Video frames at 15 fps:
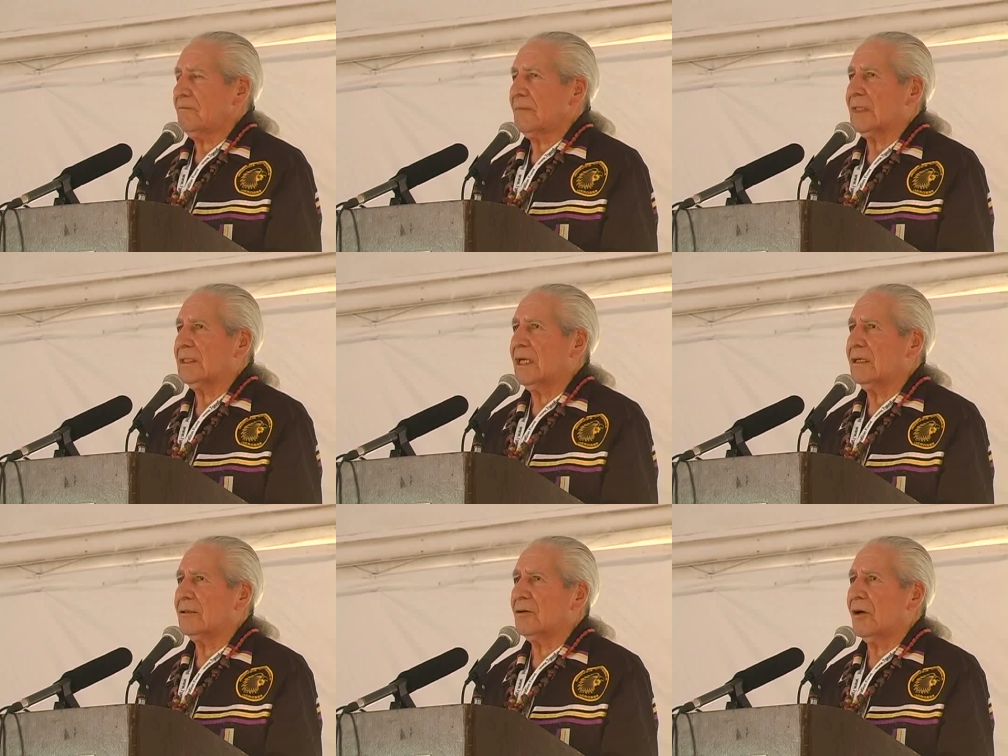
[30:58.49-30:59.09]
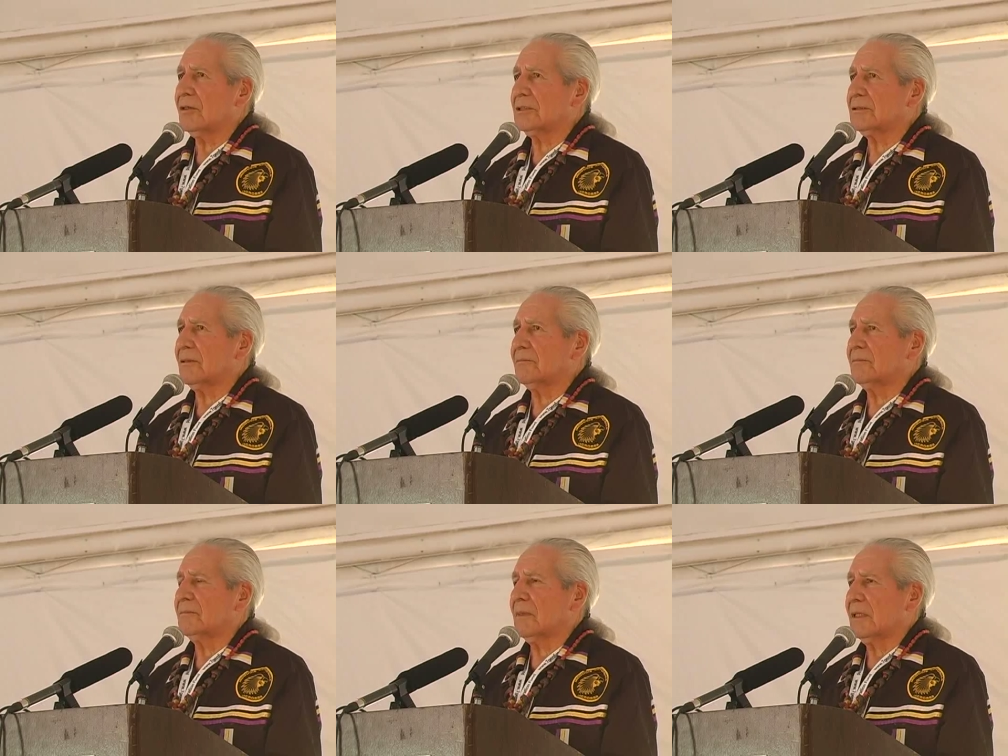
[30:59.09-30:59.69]
taken on
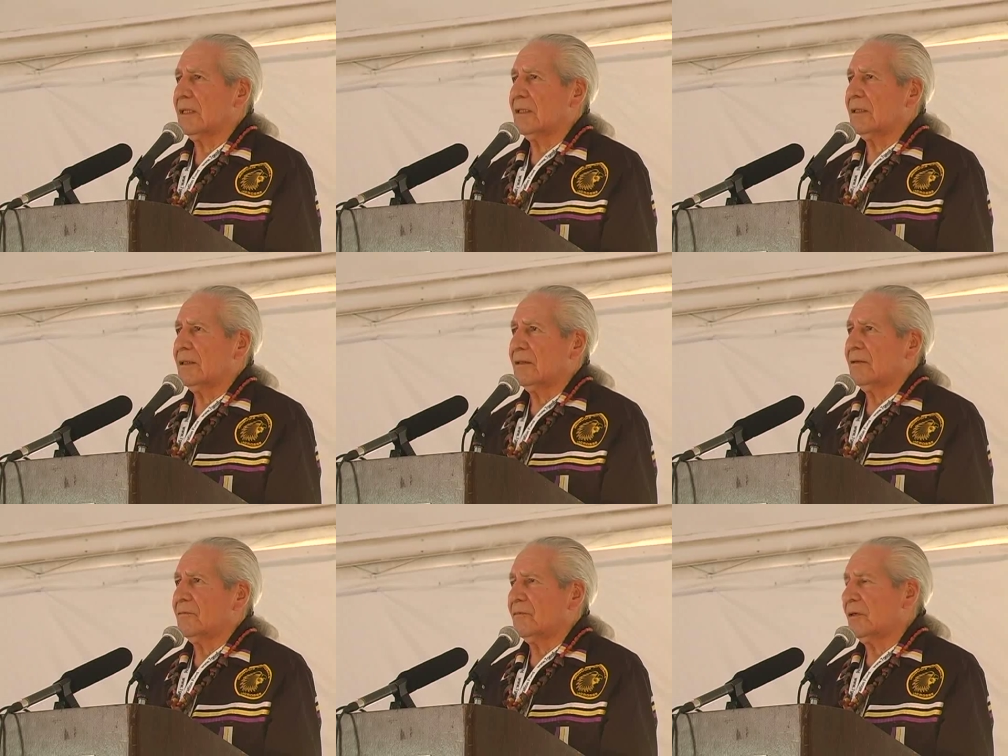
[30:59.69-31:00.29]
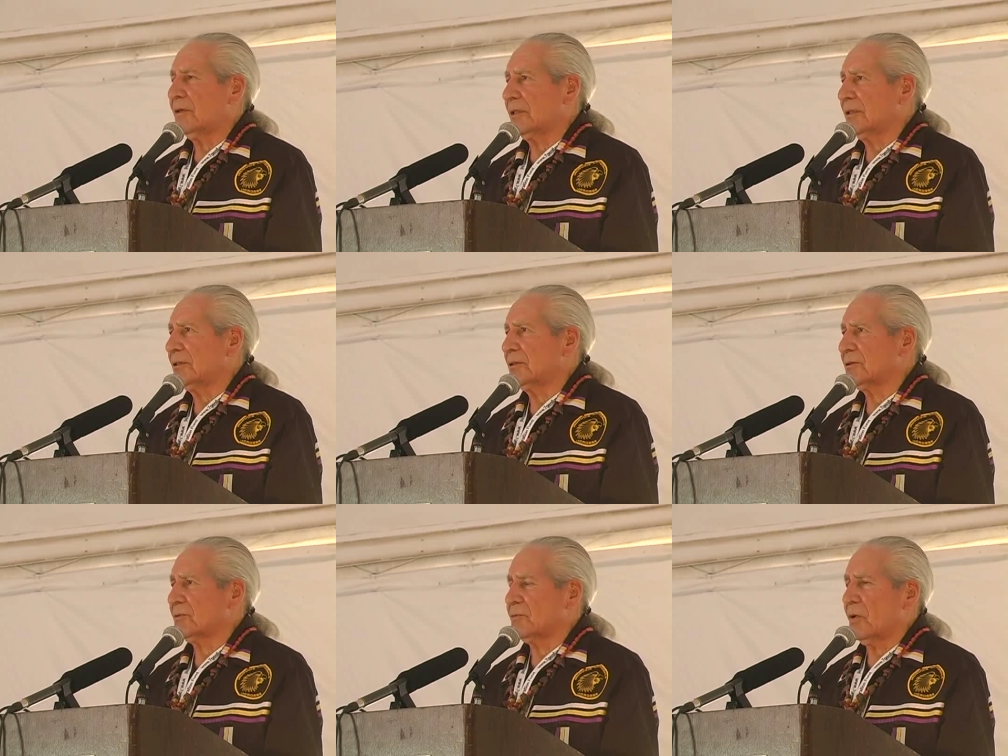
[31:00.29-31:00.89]
some very
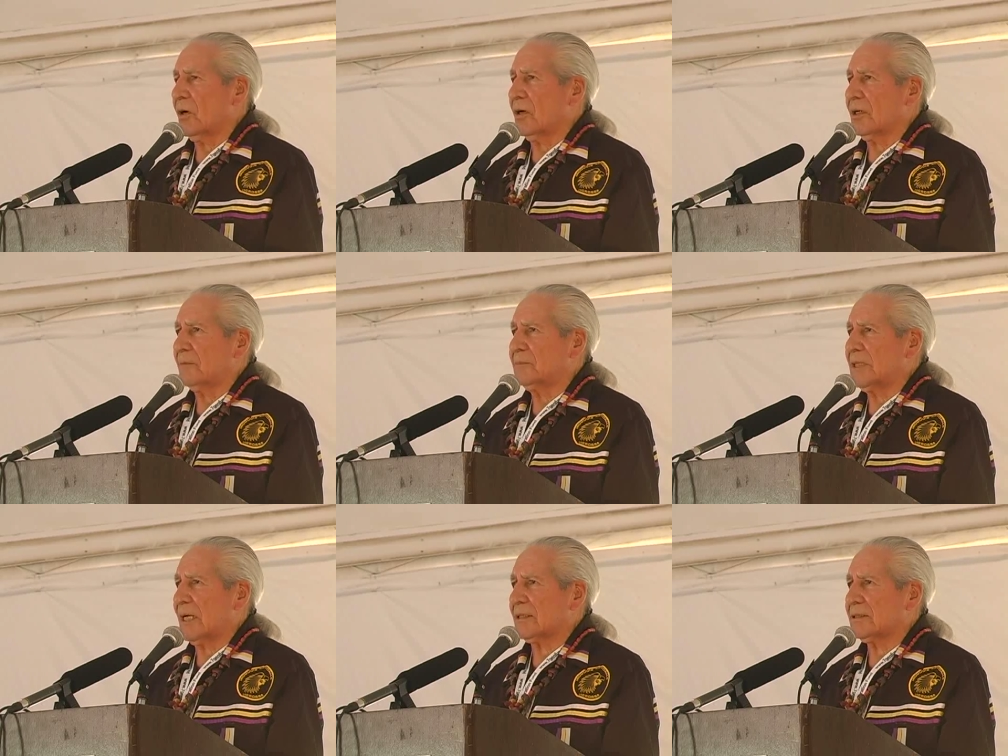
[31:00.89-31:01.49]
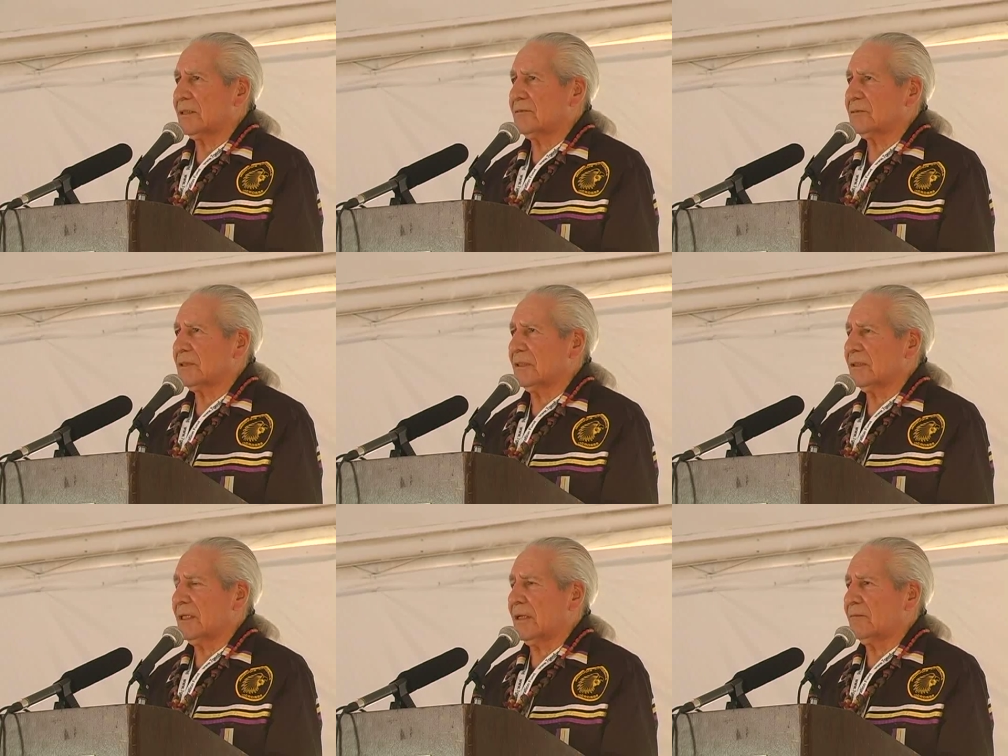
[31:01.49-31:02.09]
strong objectives,
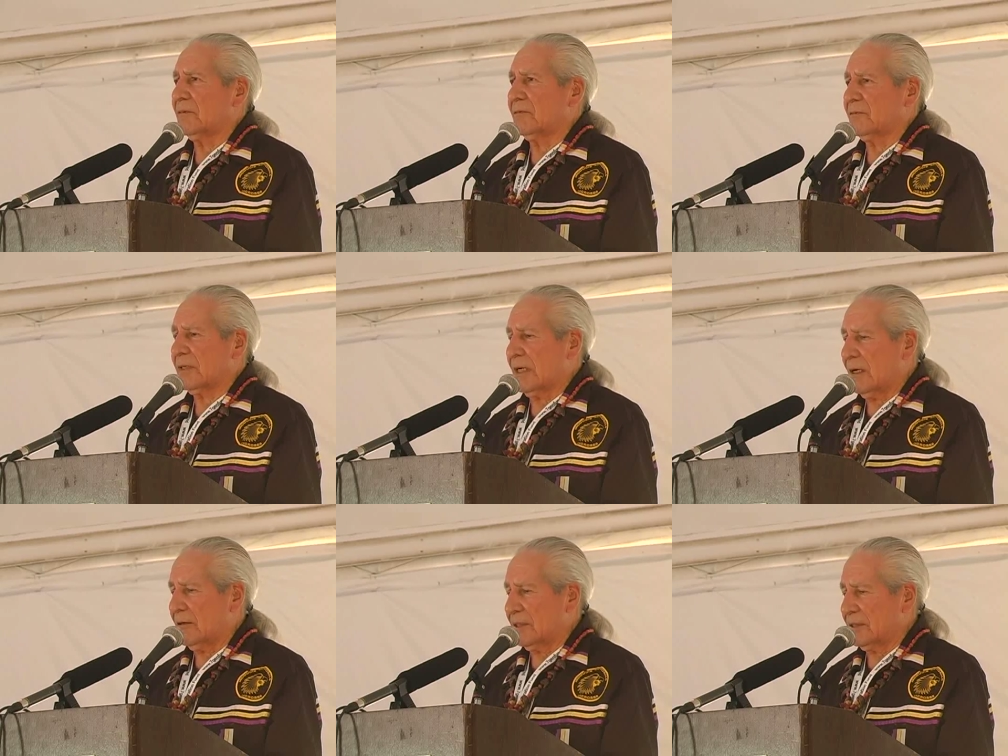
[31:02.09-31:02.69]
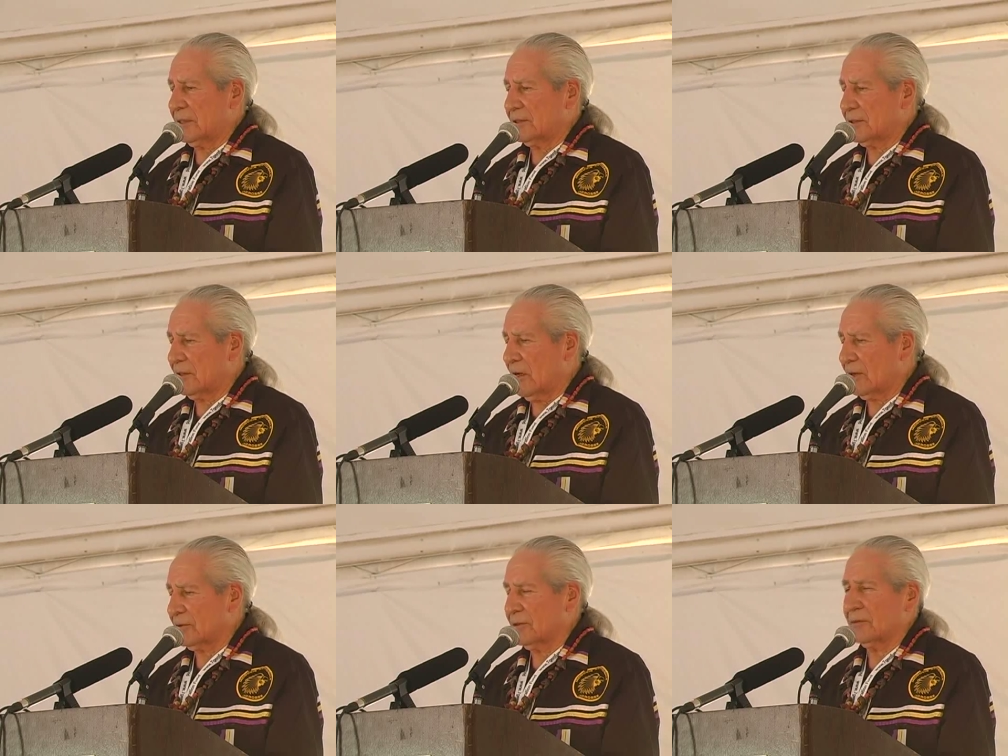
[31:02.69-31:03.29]
and that we've carried this
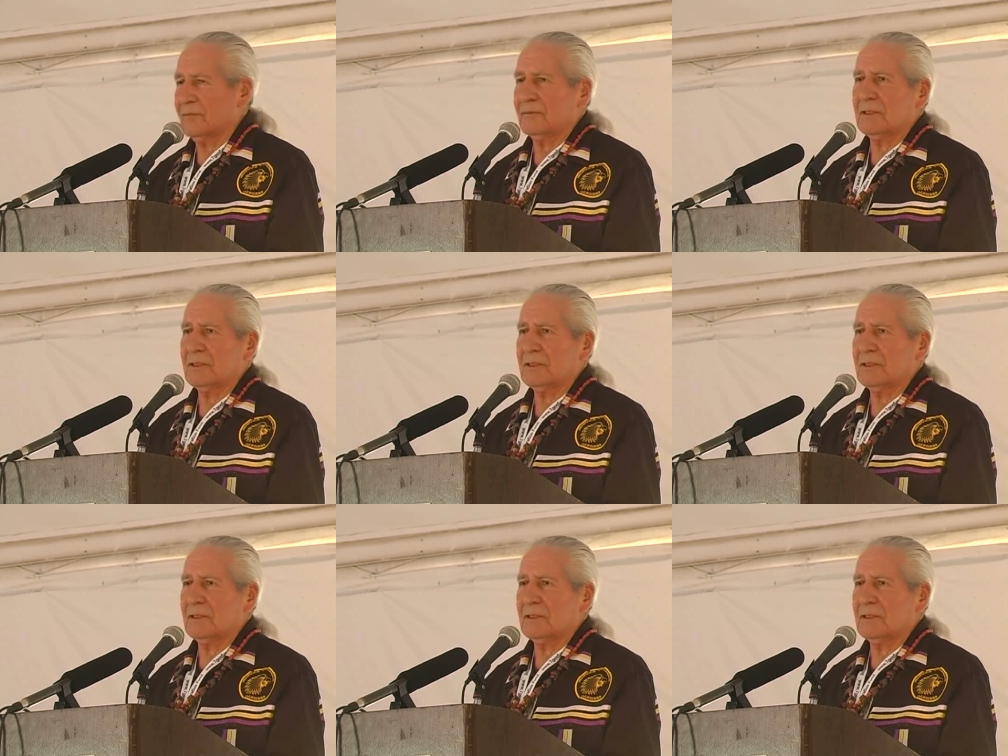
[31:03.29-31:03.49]
doctrine of